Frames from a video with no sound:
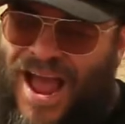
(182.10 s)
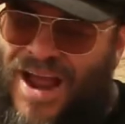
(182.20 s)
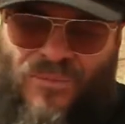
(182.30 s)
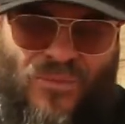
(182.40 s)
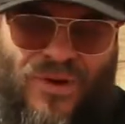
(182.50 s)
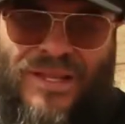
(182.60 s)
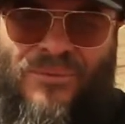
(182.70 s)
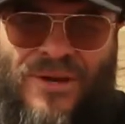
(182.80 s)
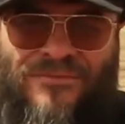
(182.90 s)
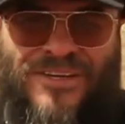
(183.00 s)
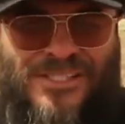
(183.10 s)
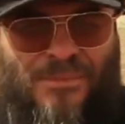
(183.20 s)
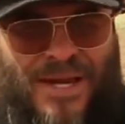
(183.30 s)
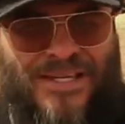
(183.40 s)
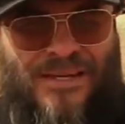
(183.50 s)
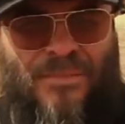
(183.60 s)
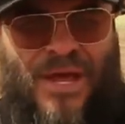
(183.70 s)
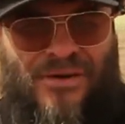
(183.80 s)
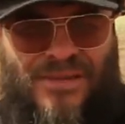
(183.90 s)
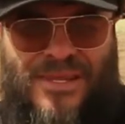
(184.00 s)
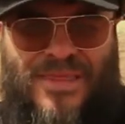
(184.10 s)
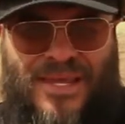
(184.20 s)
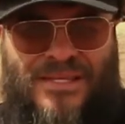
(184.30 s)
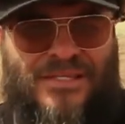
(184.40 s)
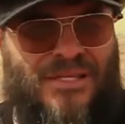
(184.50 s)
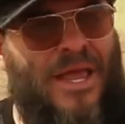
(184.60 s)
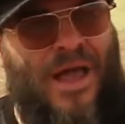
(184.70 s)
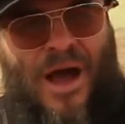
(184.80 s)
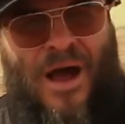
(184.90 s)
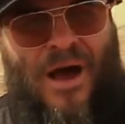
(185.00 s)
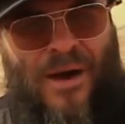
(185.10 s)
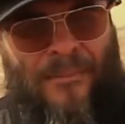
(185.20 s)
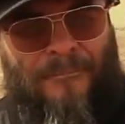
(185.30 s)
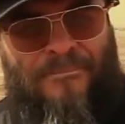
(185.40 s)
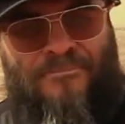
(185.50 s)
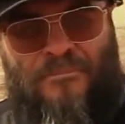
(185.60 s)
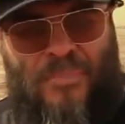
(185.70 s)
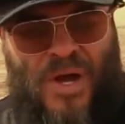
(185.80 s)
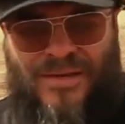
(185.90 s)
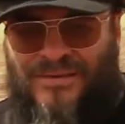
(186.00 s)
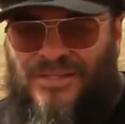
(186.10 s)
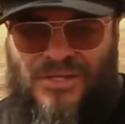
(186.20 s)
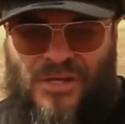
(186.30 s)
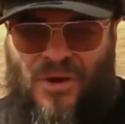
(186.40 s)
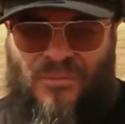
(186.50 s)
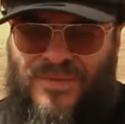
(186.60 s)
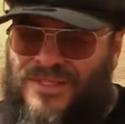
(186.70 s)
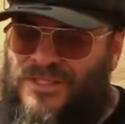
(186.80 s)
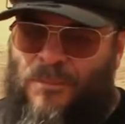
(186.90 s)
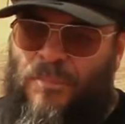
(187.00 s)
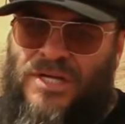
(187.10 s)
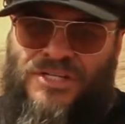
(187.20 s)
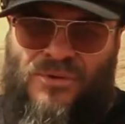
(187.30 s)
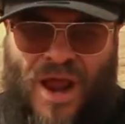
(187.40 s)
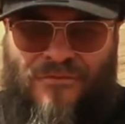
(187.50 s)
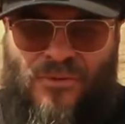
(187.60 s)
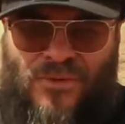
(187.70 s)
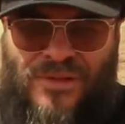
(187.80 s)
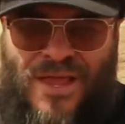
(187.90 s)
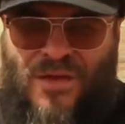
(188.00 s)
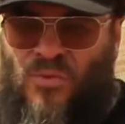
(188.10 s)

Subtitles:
I really would have expected better than this, but you know, it's a budget rifle.